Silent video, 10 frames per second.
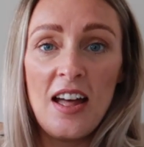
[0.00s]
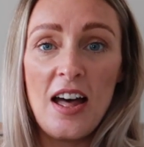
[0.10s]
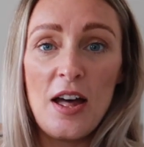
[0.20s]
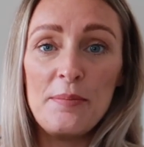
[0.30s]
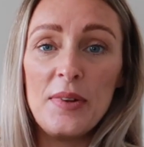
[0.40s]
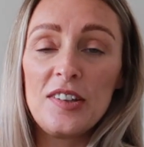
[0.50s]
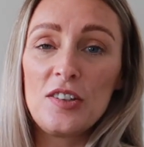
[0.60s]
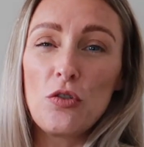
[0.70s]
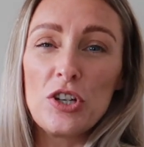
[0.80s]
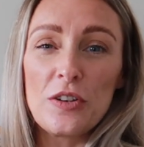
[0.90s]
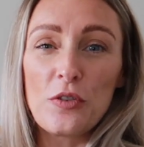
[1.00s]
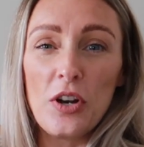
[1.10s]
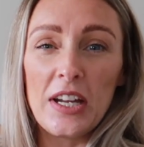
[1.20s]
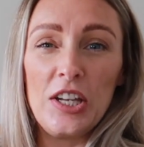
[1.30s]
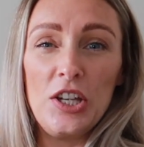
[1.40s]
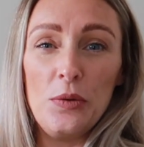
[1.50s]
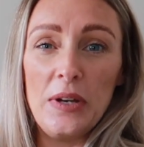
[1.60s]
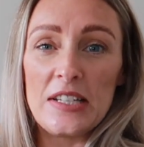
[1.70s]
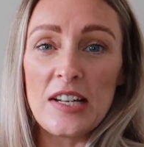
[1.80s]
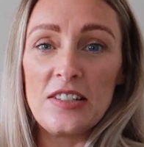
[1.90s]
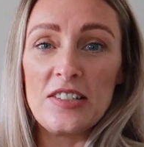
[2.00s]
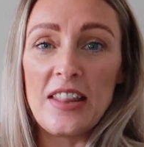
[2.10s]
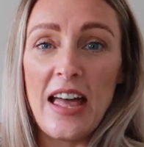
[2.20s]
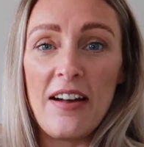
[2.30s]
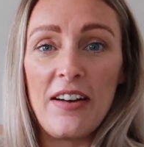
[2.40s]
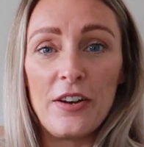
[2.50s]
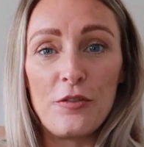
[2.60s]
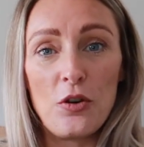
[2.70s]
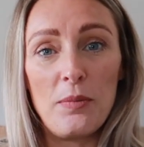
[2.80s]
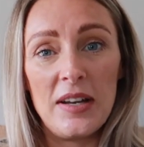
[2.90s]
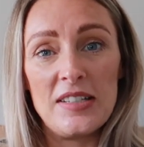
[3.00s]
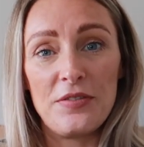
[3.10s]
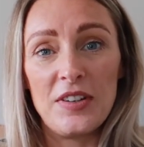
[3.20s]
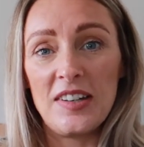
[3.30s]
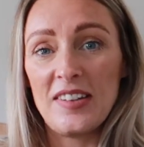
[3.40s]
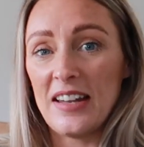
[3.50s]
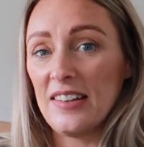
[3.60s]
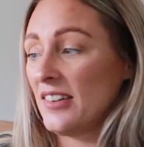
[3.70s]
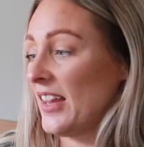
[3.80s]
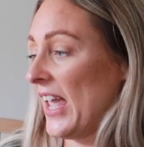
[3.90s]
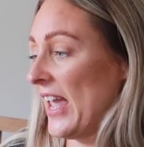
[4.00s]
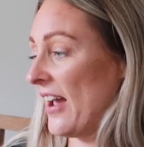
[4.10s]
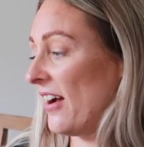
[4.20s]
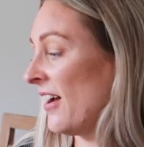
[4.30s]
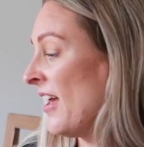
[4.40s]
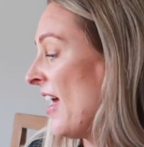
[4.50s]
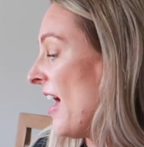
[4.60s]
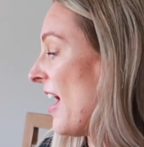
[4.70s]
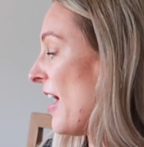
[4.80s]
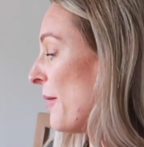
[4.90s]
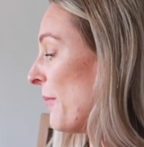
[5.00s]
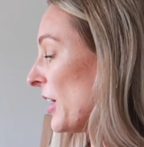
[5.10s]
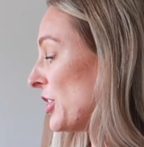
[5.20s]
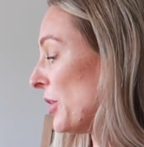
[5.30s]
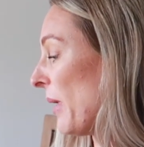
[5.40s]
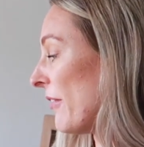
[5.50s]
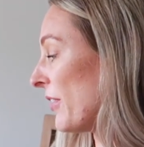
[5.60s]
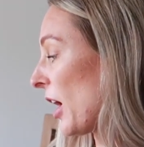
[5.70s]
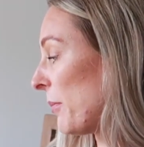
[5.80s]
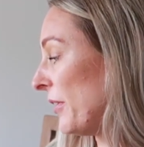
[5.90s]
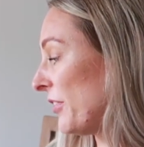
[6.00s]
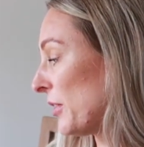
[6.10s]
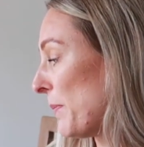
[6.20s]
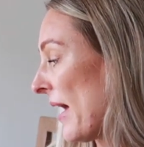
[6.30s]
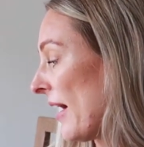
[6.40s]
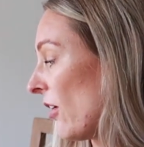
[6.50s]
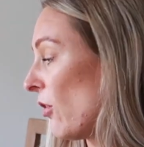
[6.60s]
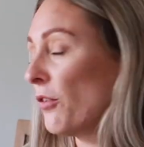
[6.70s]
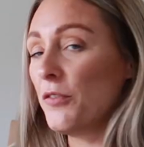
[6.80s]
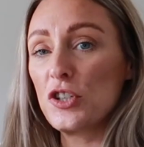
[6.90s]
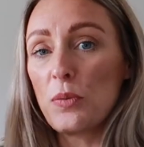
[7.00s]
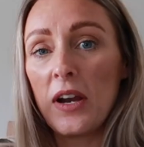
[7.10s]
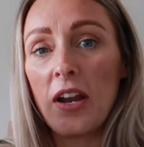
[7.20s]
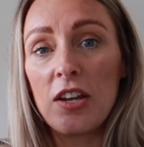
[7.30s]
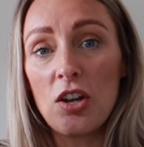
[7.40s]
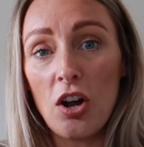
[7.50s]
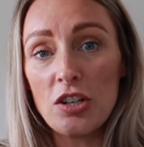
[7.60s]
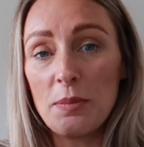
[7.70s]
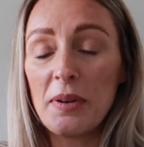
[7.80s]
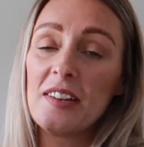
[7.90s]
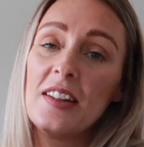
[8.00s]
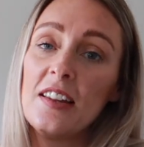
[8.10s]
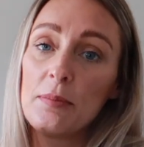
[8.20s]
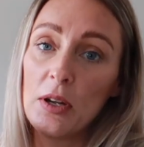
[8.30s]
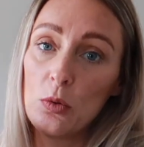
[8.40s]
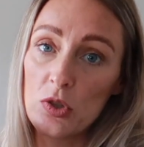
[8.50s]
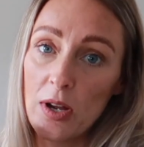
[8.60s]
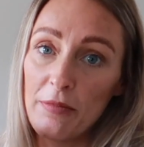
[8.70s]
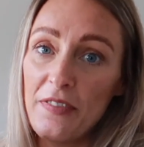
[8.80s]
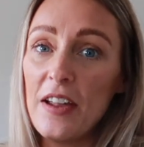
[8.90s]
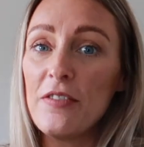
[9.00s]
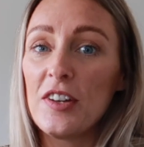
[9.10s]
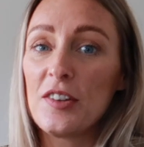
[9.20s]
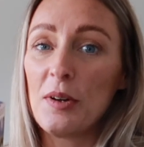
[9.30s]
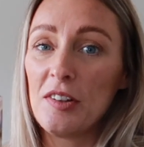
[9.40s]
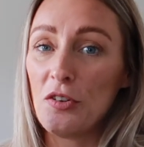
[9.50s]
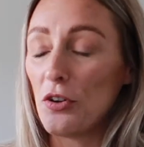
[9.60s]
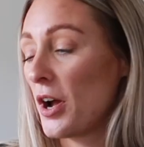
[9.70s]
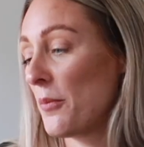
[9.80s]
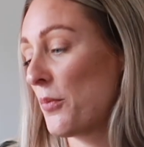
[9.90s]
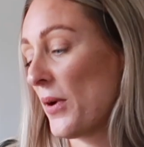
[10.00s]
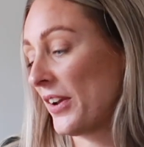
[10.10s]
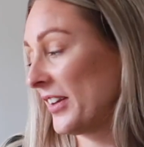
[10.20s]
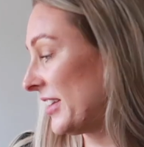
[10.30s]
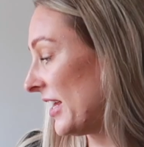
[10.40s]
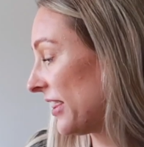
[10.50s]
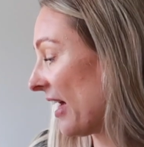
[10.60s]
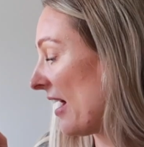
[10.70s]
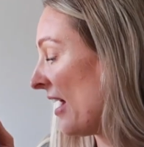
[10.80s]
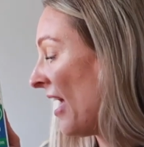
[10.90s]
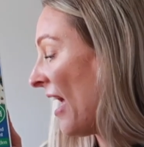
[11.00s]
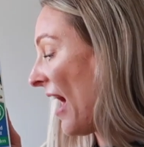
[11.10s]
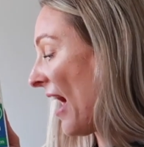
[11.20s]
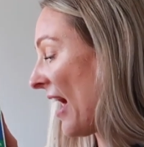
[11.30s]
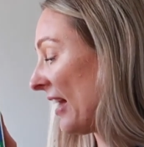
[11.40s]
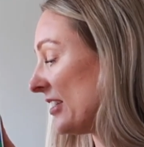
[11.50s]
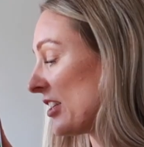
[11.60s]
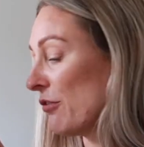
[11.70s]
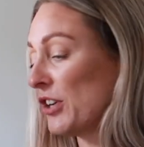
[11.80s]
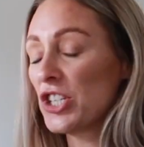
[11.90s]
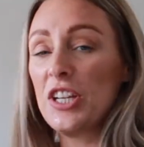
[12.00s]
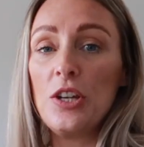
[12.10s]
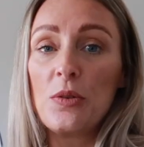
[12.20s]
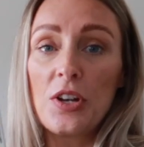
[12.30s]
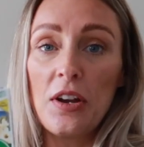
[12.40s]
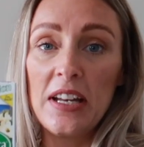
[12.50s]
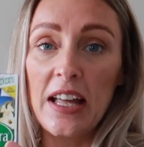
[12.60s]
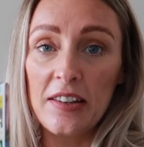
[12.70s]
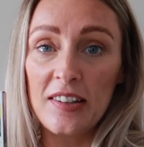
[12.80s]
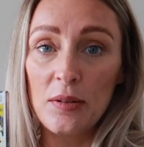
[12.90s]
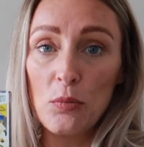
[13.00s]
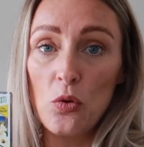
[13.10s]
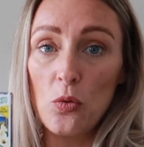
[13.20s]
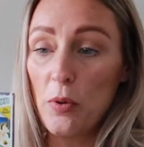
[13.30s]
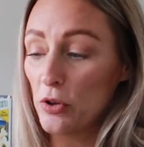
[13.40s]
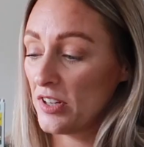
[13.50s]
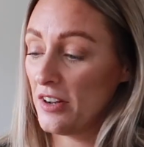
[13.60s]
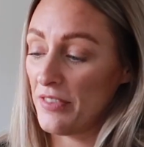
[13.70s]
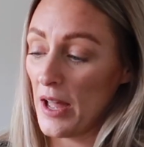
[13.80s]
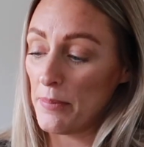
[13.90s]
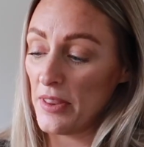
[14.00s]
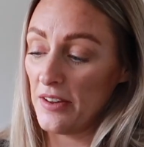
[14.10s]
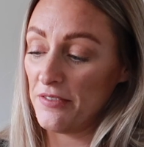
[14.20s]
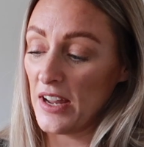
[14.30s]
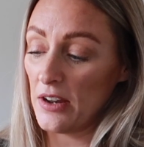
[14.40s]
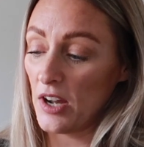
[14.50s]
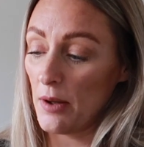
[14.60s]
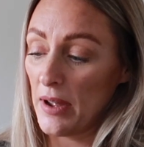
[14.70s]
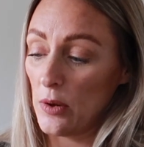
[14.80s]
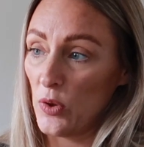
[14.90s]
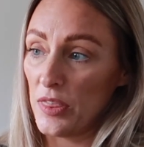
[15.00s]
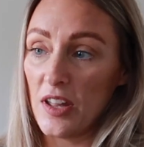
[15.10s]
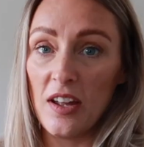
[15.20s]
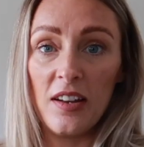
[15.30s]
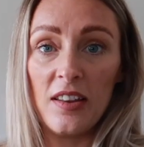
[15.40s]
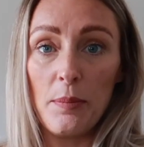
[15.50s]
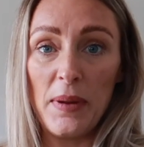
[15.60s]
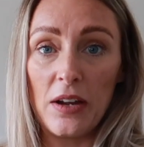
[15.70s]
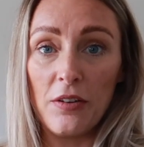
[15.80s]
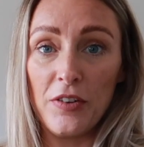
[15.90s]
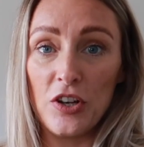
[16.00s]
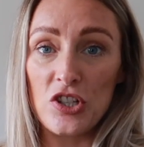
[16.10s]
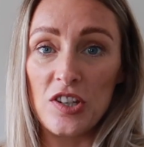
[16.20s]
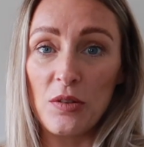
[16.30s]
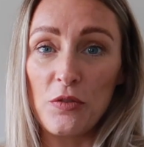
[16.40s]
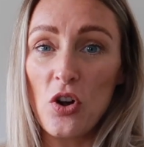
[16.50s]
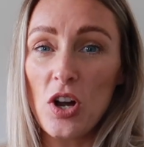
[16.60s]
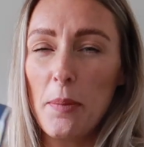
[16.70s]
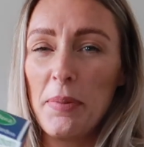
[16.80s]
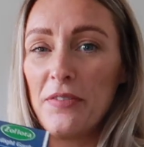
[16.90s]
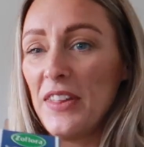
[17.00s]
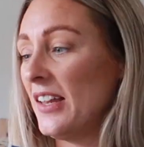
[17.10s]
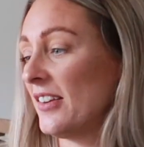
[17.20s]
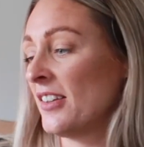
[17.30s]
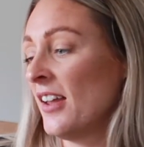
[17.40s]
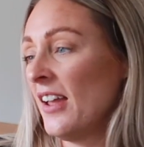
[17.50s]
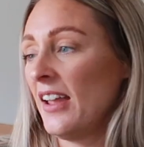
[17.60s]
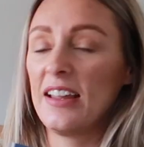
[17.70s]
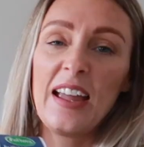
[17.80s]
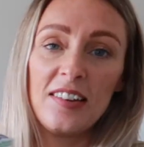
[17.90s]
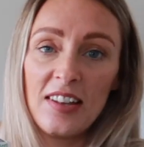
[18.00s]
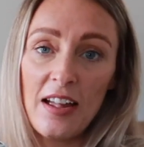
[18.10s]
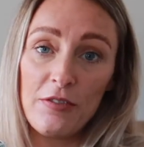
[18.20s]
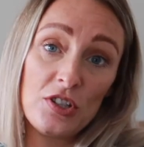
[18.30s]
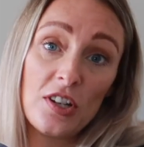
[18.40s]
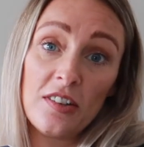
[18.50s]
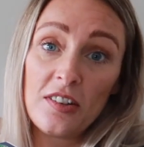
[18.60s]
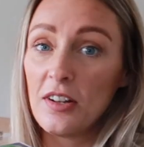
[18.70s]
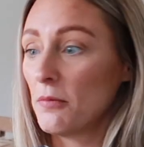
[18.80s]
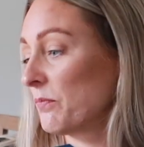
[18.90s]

um, storage. I've got like a unit under there, and I've got my different scents here. Um, I do have a couple of spare of Twilight Garden because it is my all-time favourite, so I stock up when I see that. And originally you could only get the small bottle of that, but they've now come out with the, the bigger version. So I've got a couple of these in case it ever does.